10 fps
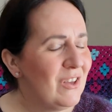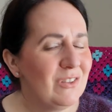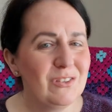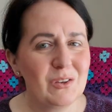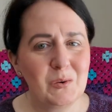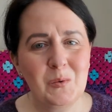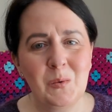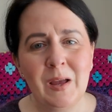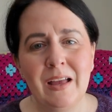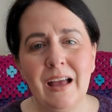So
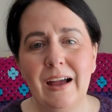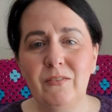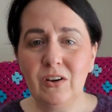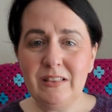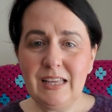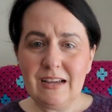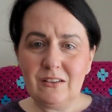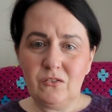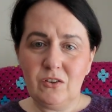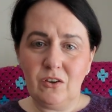I found the
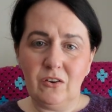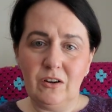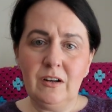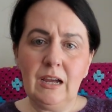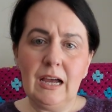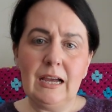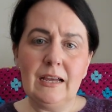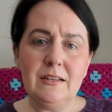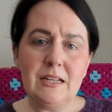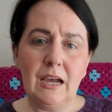extra yarn
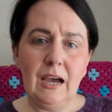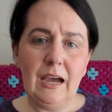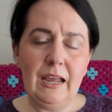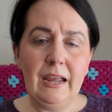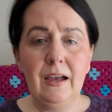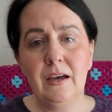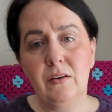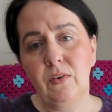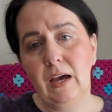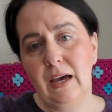and I
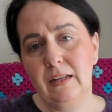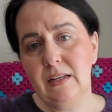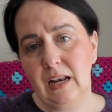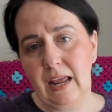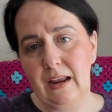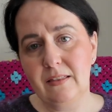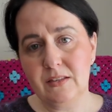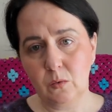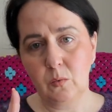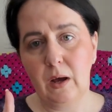have added length,
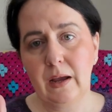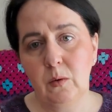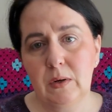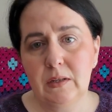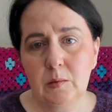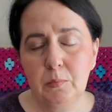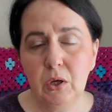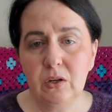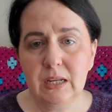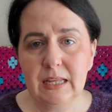so I will
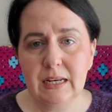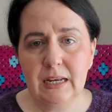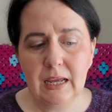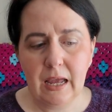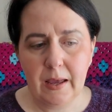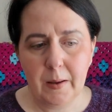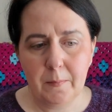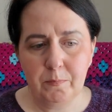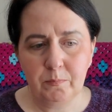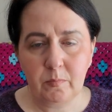put in
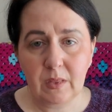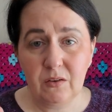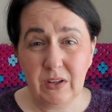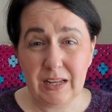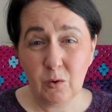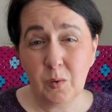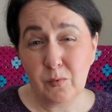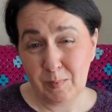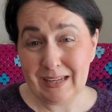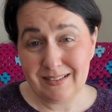a video of
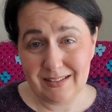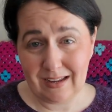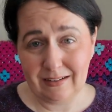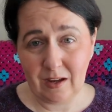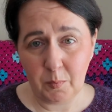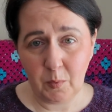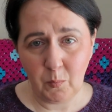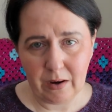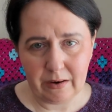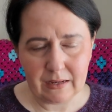me standing up and
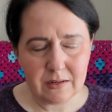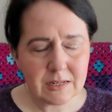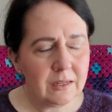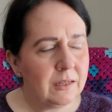wearing it.